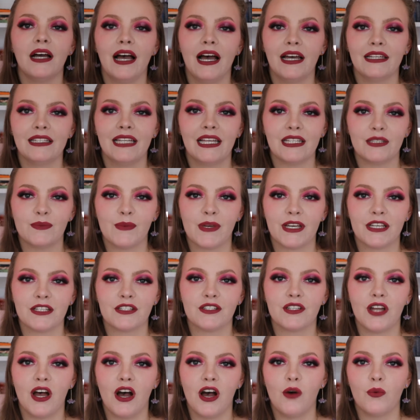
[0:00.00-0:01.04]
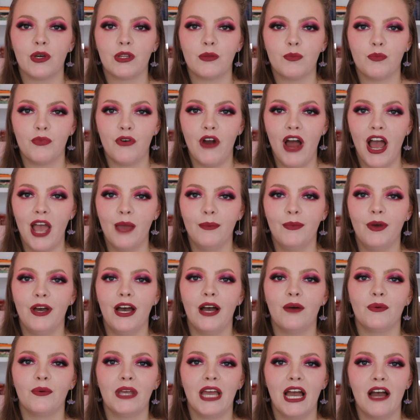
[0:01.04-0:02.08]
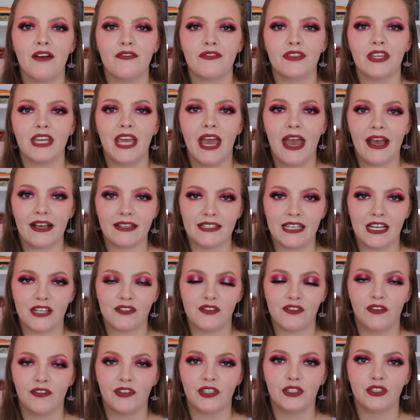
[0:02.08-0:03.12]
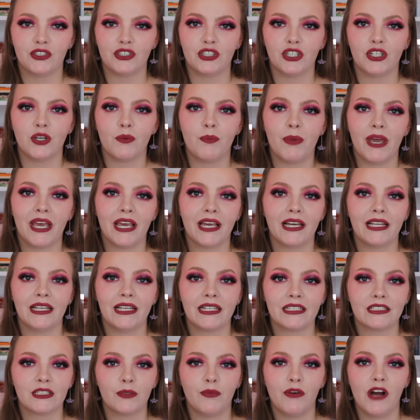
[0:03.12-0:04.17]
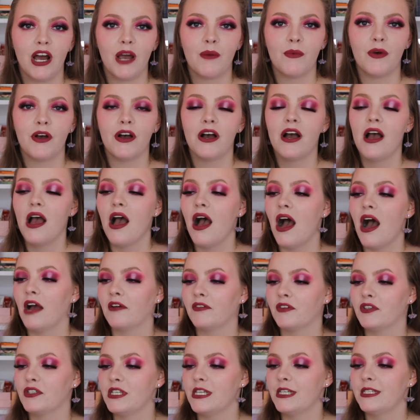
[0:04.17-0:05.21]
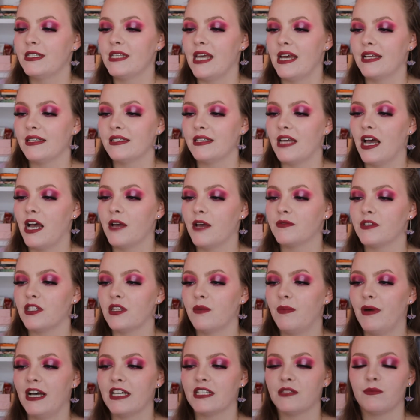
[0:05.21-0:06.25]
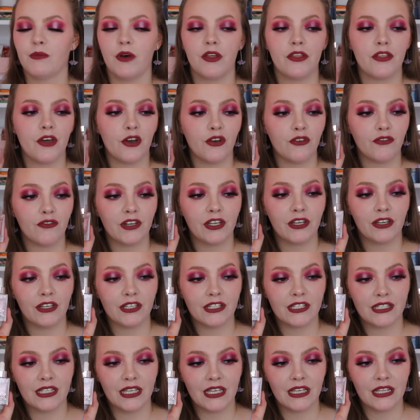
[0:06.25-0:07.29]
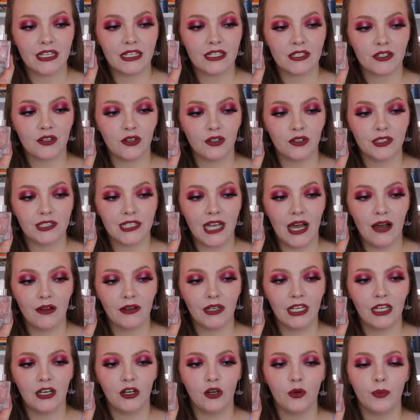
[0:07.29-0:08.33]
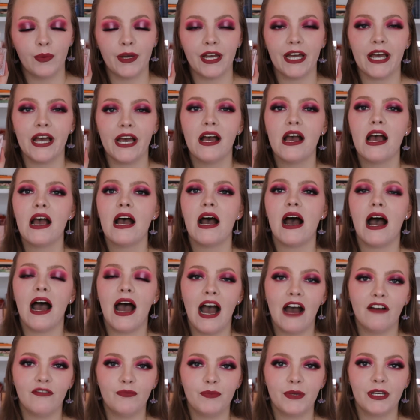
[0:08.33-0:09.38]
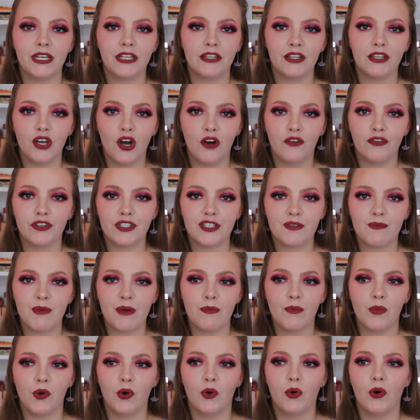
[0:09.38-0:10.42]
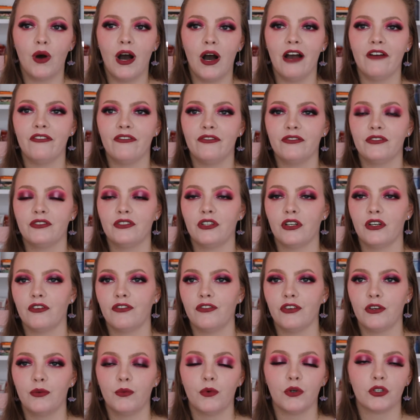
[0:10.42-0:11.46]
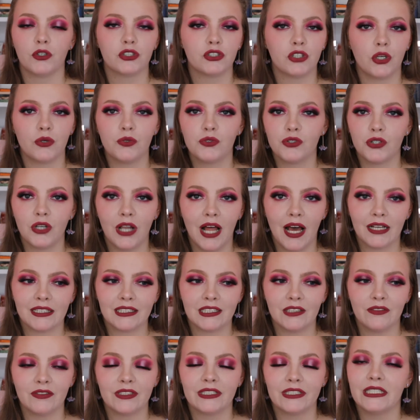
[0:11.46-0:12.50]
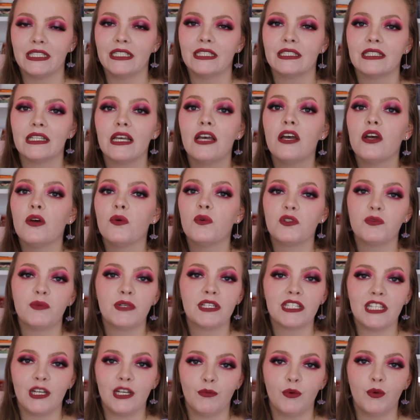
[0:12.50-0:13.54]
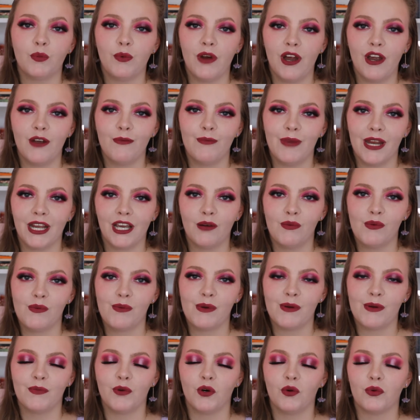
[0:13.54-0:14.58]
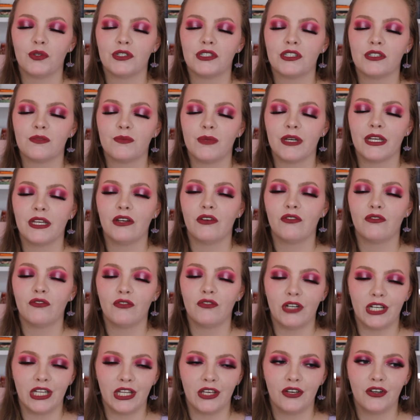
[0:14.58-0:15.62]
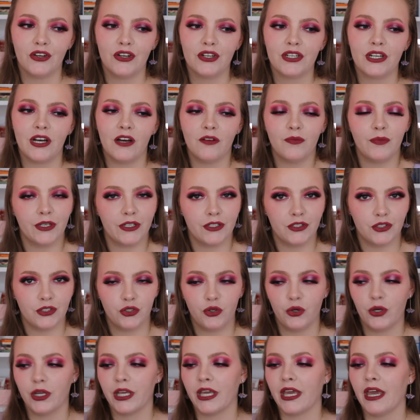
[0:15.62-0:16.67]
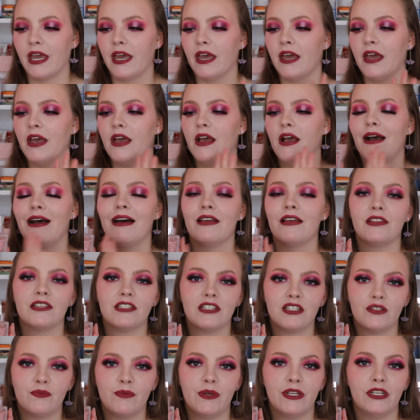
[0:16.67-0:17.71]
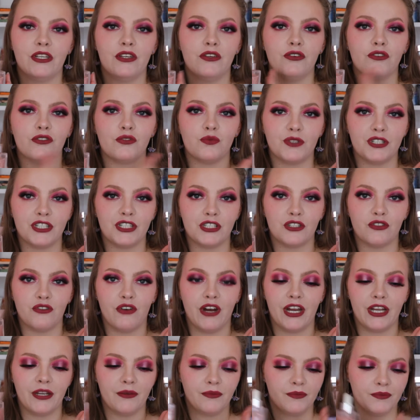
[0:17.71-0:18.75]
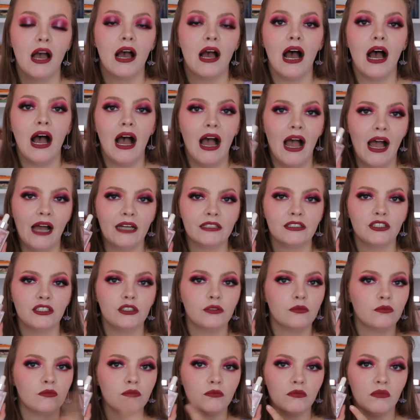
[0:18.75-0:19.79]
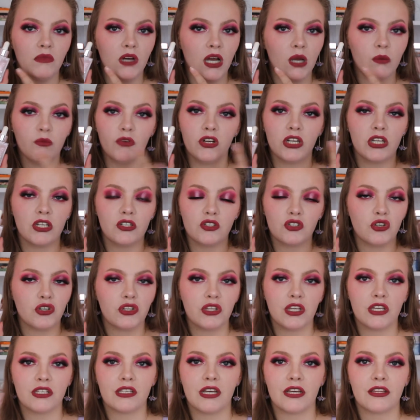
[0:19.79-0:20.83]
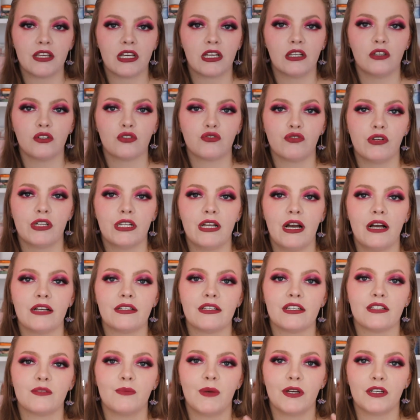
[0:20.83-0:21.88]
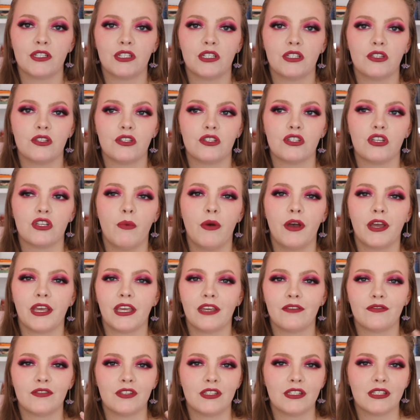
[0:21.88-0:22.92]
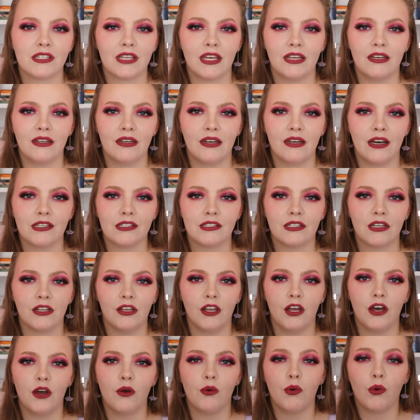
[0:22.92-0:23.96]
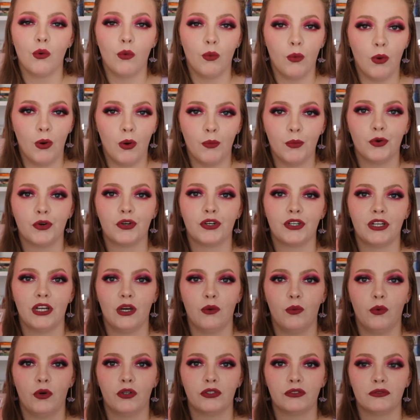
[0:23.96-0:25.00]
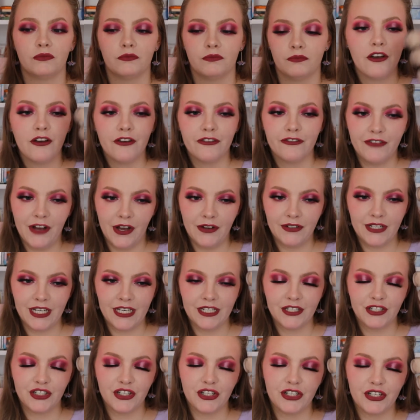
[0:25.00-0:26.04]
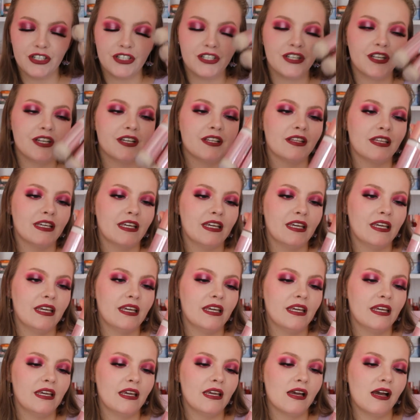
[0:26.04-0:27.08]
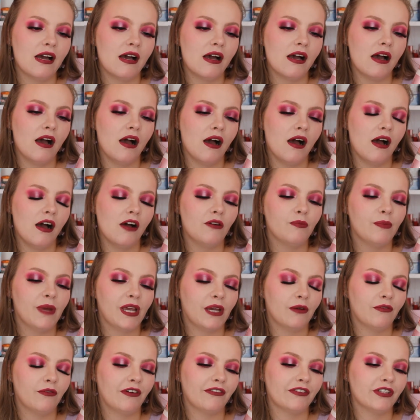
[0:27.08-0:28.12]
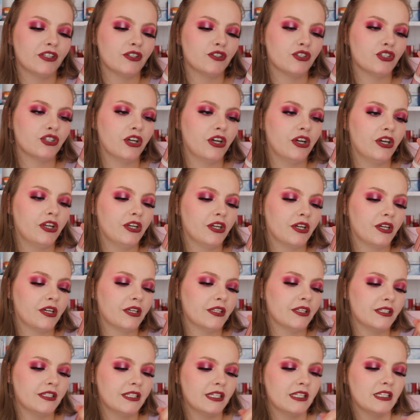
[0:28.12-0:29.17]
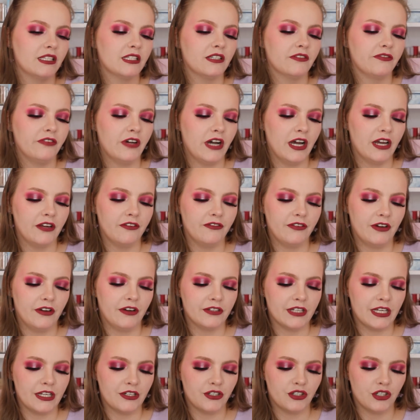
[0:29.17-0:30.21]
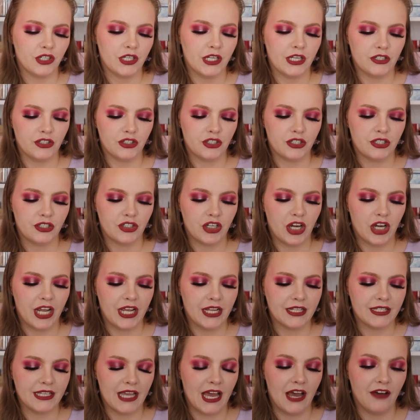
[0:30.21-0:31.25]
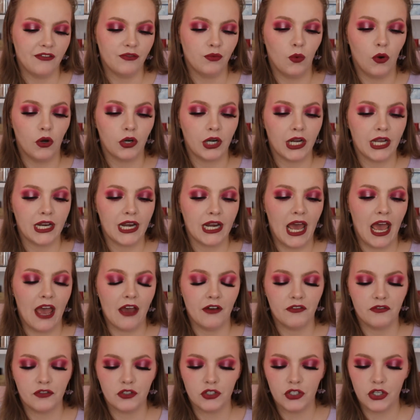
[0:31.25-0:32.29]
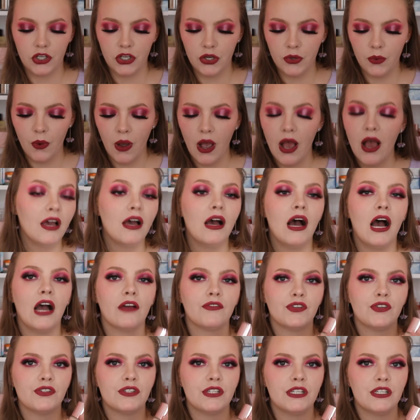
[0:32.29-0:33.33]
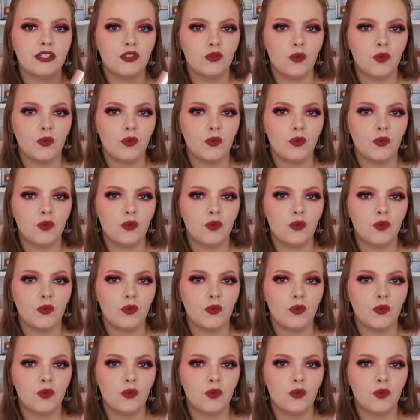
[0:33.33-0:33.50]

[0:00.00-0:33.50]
And let's make a start with primer, and we have the XX Revolution Pink Elixir Primer. I've used this 10 times in the past month. Hopefully you can see that it's gone down a little bit. I have been in the office a bit more, I've done a few more social activities, which means I've been wearing makeup a bit more, which has been really good. I've been enjoying it, and this has been used, which is great. And I'm really enjoying this. I think it looks really nice, especially in the summer. It gives the skin a nice glow. What more could I want? Foundation, the Makeup Revolution Conceal and Define Foundation in shades F1 and F2. I've used these